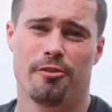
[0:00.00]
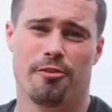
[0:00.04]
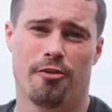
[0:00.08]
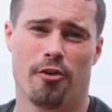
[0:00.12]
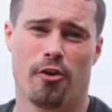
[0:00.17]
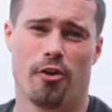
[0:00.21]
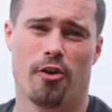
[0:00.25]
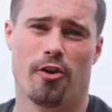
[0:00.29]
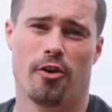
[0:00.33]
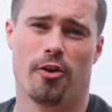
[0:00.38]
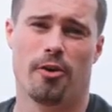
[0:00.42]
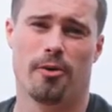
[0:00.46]

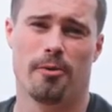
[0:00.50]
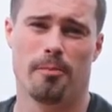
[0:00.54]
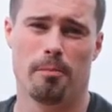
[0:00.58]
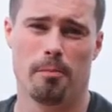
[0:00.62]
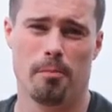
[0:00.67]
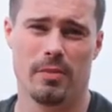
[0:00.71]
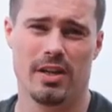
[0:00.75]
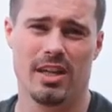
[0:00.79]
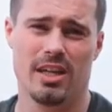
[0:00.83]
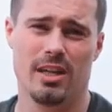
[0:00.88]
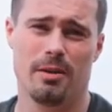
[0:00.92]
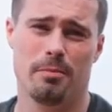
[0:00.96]
for
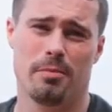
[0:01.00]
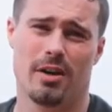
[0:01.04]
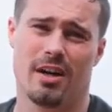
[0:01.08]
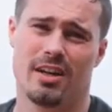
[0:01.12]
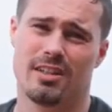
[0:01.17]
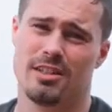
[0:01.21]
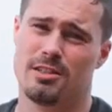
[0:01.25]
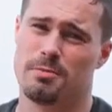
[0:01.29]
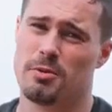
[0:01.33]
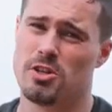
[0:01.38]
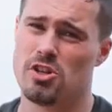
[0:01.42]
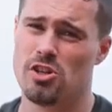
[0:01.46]
me,
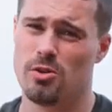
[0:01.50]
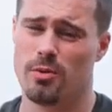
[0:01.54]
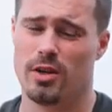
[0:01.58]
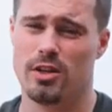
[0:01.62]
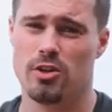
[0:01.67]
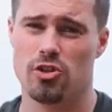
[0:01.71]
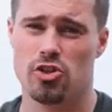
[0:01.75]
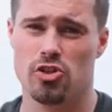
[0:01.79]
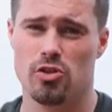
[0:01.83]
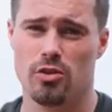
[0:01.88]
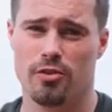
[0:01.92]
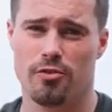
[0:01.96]
but especially
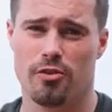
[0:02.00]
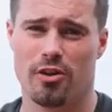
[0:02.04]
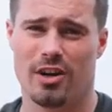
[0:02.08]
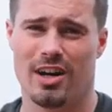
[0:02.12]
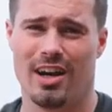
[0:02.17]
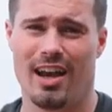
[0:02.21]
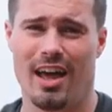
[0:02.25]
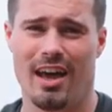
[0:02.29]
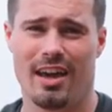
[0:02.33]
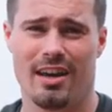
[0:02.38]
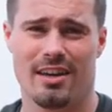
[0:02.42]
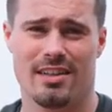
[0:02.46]
when you shoot for
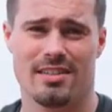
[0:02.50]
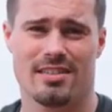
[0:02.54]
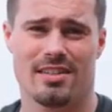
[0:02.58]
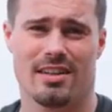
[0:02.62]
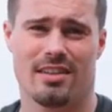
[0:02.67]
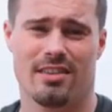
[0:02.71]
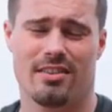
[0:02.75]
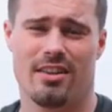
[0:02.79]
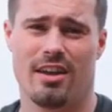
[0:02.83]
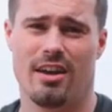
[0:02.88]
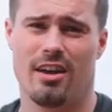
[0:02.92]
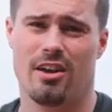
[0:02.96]
clients
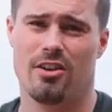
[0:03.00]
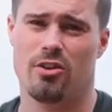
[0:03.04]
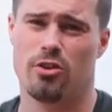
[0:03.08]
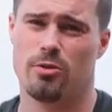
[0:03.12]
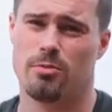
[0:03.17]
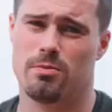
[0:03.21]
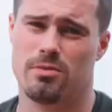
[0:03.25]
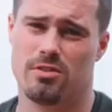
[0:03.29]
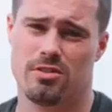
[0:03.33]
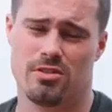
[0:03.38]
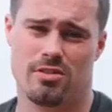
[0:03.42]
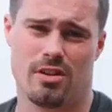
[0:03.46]
and they are
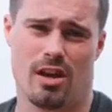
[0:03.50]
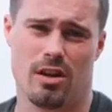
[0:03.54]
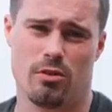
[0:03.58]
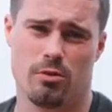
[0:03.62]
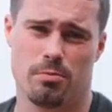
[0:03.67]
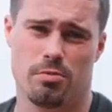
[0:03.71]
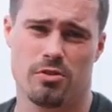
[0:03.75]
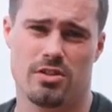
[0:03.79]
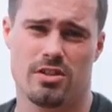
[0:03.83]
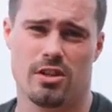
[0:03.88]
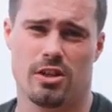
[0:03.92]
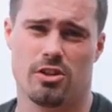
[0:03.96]
not
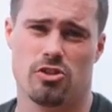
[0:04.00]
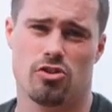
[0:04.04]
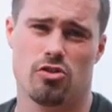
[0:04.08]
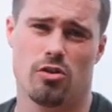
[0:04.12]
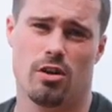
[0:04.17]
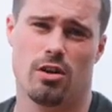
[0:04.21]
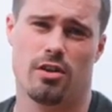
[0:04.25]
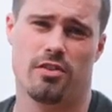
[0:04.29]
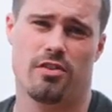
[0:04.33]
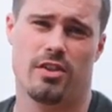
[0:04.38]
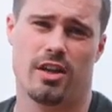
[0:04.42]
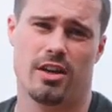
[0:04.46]
100%
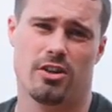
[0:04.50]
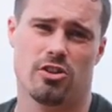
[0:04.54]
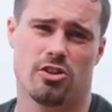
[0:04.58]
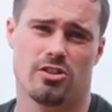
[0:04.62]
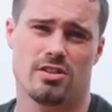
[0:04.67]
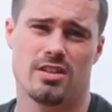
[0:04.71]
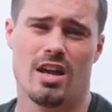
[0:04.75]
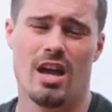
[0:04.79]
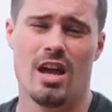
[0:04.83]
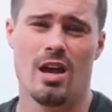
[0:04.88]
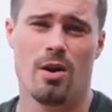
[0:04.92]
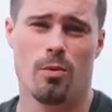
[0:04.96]
sure if they
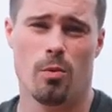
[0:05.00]
just